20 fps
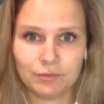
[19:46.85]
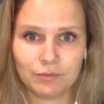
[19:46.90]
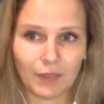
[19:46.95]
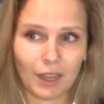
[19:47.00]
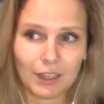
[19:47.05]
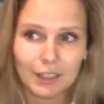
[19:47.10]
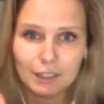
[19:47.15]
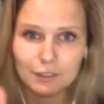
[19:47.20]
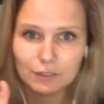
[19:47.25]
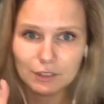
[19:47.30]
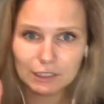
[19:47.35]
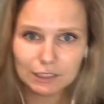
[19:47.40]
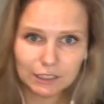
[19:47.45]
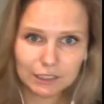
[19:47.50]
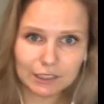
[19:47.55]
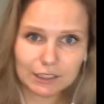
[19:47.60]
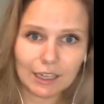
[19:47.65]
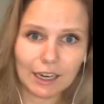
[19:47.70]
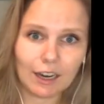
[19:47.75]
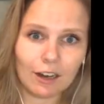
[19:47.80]
I give a
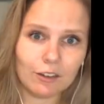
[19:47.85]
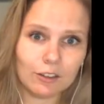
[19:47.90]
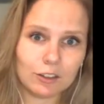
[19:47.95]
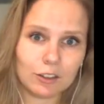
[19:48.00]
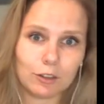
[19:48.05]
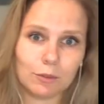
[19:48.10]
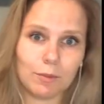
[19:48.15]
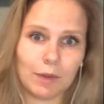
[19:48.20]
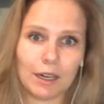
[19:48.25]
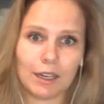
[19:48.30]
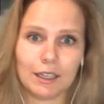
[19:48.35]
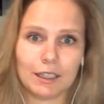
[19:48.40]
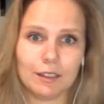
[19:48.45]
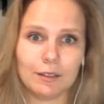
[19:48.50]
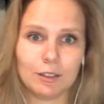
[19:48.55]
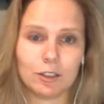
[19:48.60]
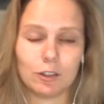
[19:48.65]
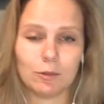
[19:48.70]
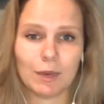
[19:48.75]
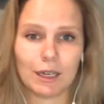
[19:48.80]
discount to my
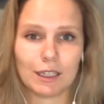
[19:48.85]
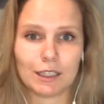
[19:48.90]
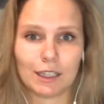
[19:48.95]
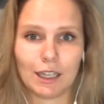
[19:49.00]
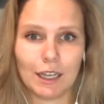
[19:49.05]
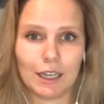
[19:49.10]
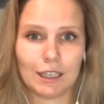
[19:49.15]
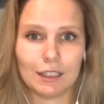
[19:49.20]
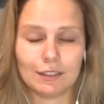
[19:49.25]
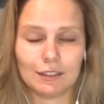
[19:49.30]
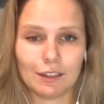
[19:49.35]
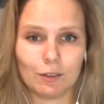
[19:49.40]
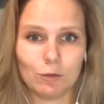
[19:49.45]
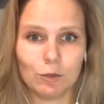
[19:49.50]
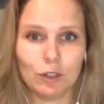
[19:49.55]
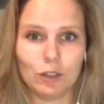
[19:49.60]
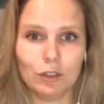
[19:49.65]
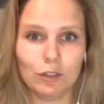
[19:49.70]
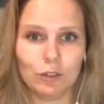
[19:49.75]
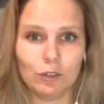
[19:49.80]
clients that
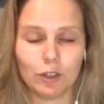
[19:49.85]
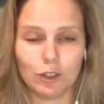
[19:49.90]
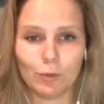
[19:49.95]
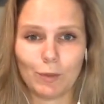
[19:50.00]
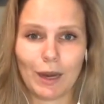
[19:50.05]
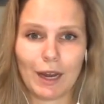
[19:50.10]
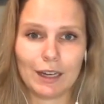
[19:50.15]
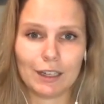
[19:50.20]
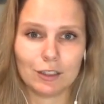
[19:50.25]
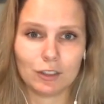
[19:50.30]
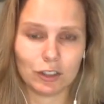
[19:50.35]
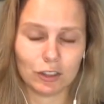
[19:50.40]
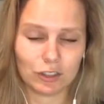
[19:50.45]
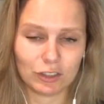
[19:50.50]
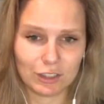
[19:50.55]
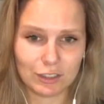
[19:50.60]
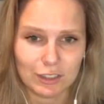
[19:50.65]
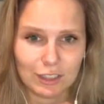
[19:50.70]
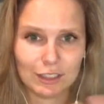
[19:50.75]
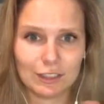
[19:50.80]
renew their packages
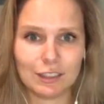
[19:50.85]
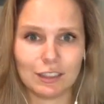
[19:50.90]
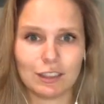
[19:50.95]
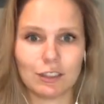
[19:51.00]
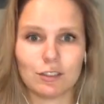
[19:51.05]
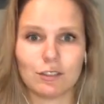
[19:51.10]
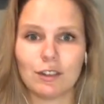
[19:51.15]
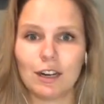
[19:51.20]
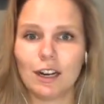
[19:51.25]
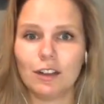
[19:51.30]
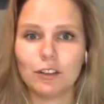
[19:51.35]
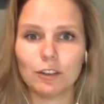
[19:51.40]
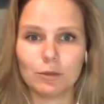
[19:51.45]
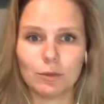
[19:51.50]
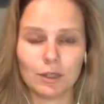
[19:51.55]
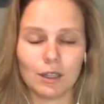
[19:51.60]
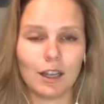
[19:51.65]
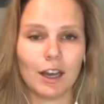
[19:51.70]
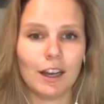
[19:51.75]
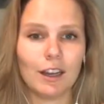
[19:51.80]
because they stick around, they're
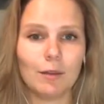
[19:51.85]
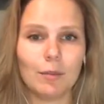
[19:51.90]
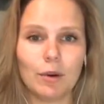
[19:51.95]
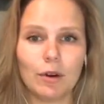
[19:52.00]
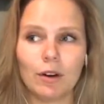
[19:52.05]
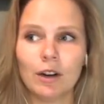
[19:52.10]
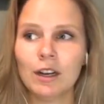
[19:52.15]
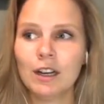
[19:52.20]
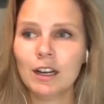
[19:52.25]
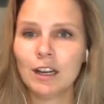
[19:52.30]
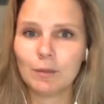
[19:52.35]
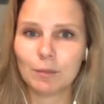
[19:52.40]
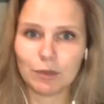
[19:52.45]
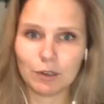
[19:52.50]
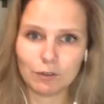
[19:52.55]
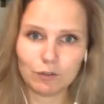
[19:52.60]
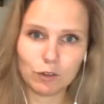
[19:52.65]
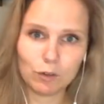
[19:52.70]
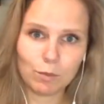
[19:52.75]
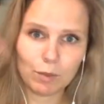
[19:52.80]
reliable. But
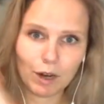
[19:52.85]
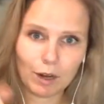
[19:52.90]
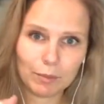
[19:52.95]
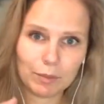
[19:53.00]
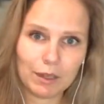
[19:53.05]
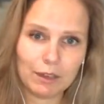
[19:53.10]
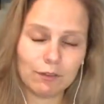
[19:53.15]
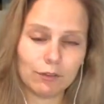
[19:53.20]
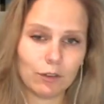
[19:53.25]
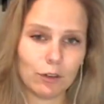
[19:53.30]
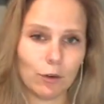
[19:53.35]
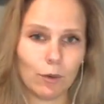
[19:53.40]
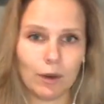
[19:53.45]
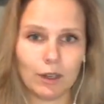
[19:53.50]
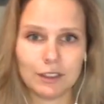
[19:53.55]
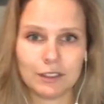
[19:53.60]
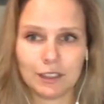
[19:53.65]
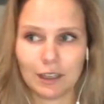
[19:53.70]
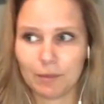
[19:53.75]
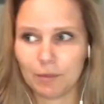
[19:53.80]
if you pop in for a
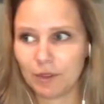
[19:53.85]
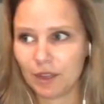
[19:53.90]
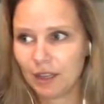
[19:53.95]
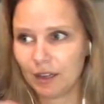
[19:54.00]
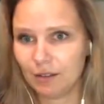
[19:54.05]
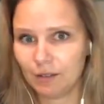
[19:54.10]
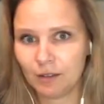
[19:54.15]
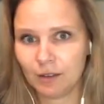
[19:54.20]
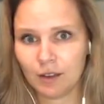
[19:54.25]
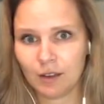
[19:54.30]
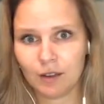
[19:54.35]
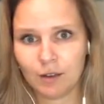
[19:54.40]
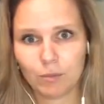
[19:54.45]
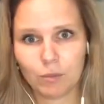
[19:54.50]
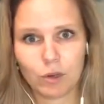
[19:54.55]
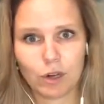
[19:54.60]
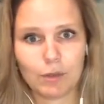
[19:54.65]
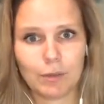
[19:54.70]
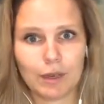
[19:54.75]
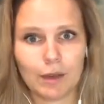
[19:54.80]
one-time thing,
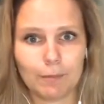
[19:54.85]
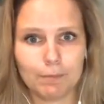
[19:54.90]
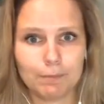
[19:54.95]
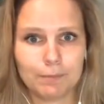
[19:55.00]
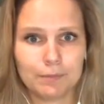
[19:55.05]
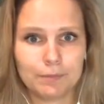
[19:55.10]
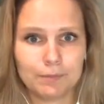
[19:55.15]
premium.